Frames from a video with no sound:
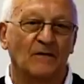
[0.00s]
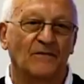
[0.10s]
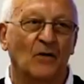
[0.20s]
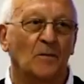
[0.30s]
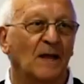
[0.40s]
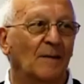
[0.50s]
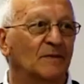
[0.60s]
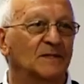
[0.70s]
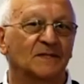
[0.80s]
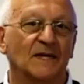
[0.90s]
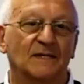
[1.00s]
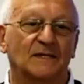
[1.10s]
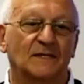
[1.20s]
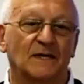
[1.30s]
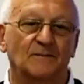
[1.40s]
phoned me up and said,
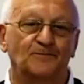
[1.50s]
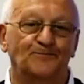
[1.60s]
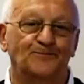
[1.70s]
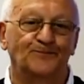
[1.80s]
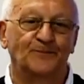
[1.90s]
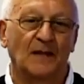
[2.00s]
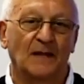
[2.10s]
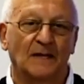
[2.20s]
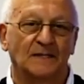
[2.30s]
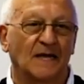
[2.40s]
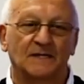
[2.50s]
"Dad,